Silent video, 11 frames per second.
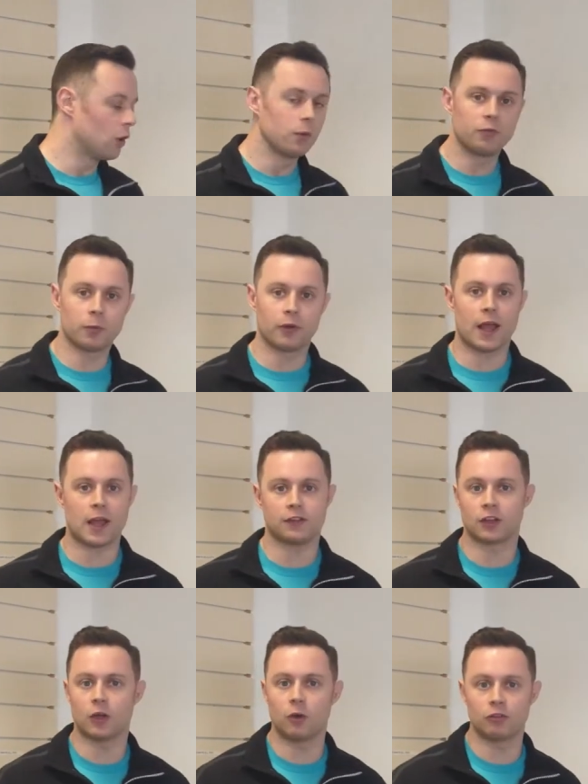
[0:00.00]
We've put
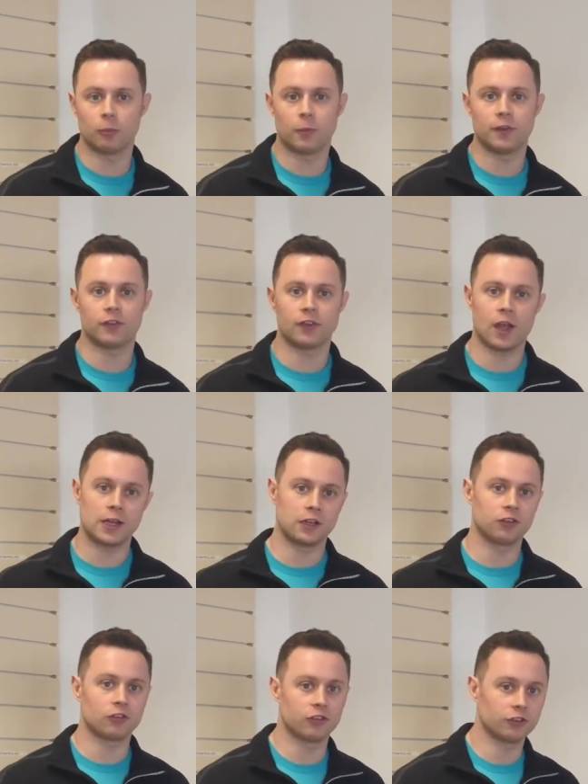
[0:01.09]
Ask the Coach up on the site,
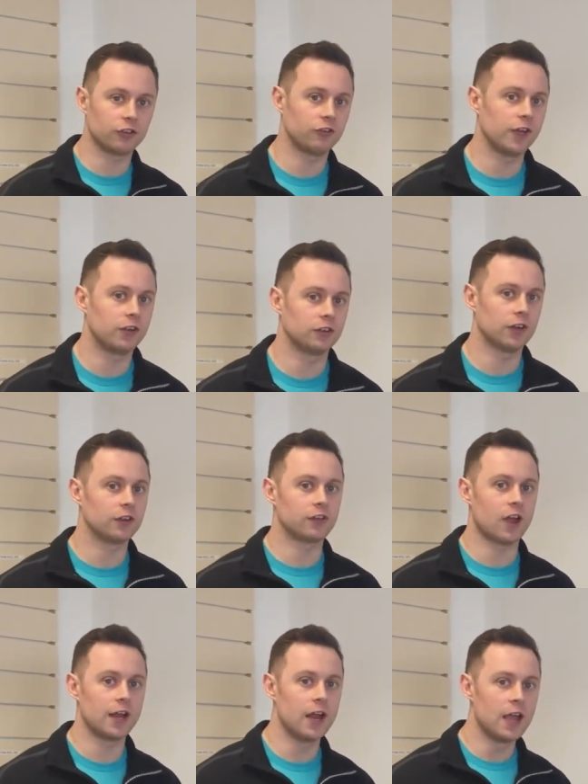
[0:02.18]
the instructional videos on the
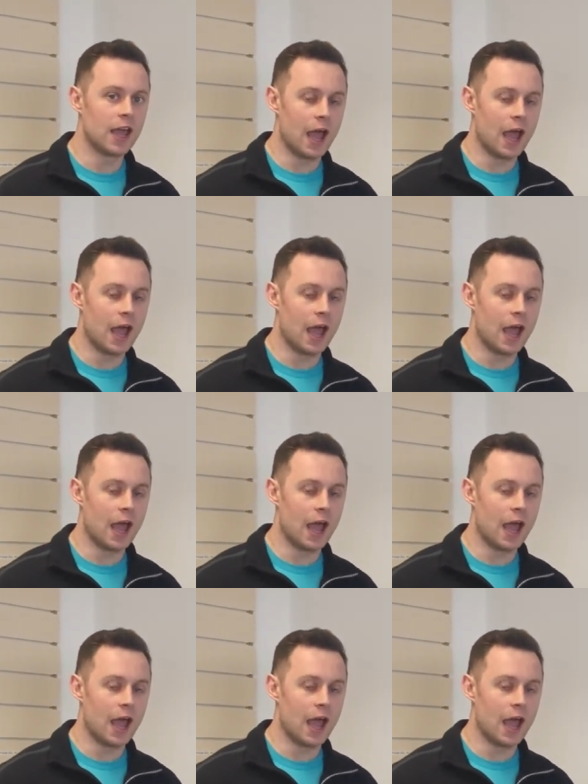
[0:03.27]
site,